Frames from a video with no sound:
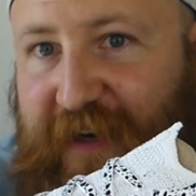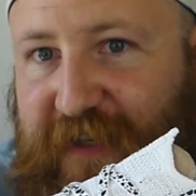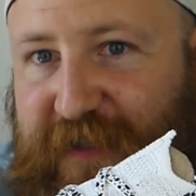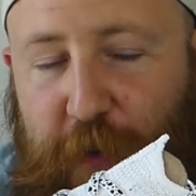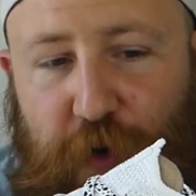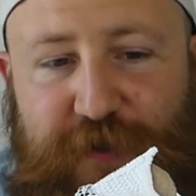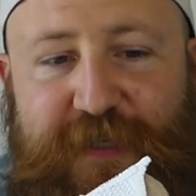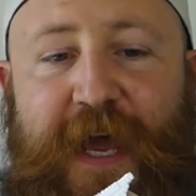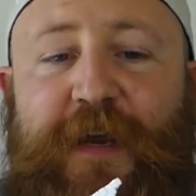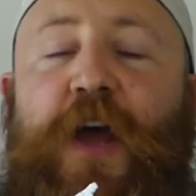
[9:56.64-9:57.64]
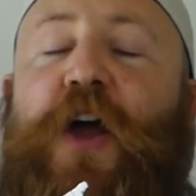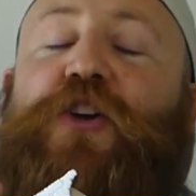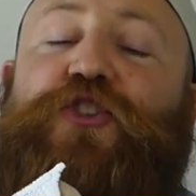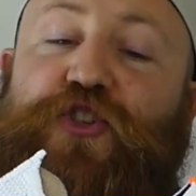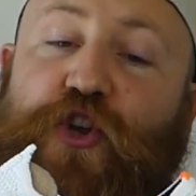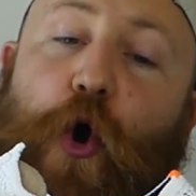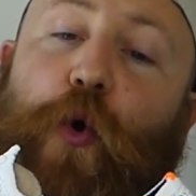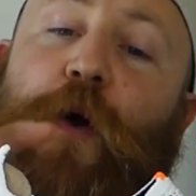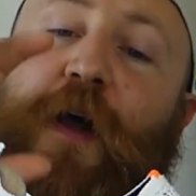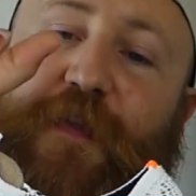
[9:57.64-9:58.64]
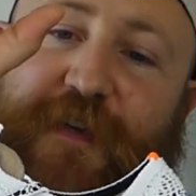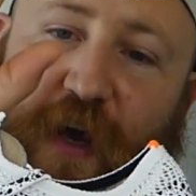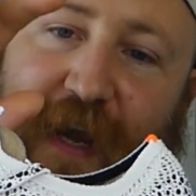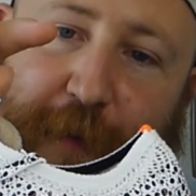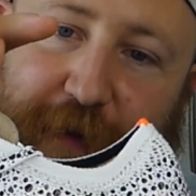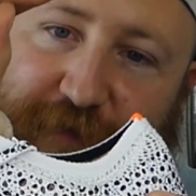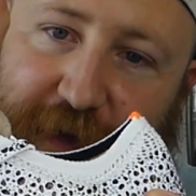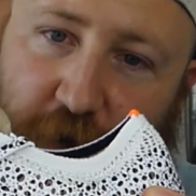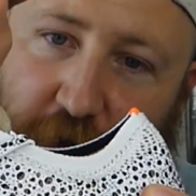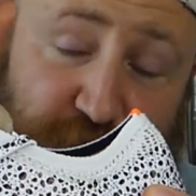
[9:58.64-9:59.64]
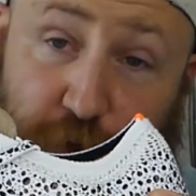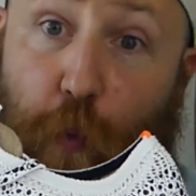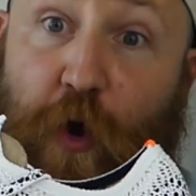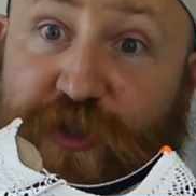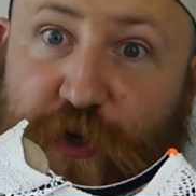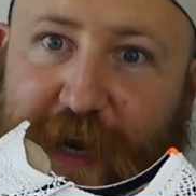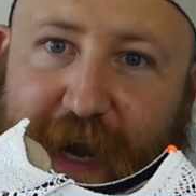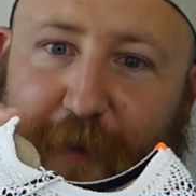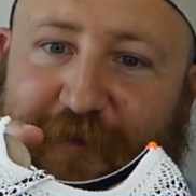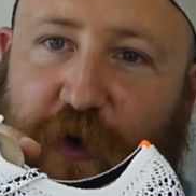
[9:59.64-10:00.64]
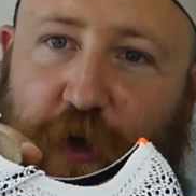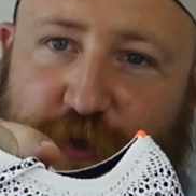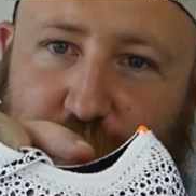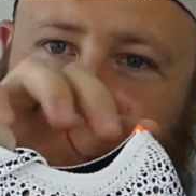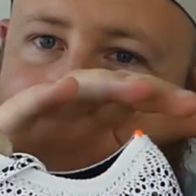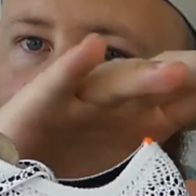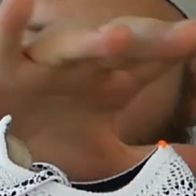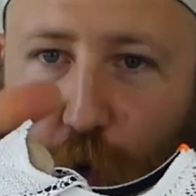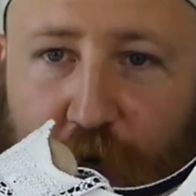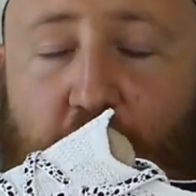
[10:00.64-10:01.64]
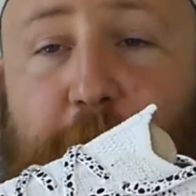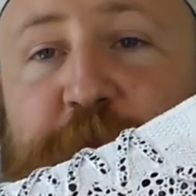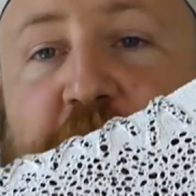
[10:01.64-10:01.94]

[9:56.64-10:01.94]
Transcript: I suppose, then. So the dynamic fit so there was no dynamic fit collar, so it was this low cut.